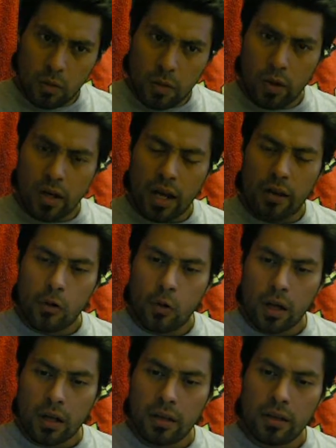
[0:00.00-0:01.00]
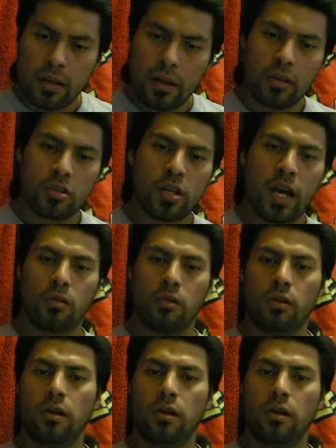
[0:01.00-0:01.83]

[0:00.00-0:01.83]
you know, it'd be weird how quickly the other channel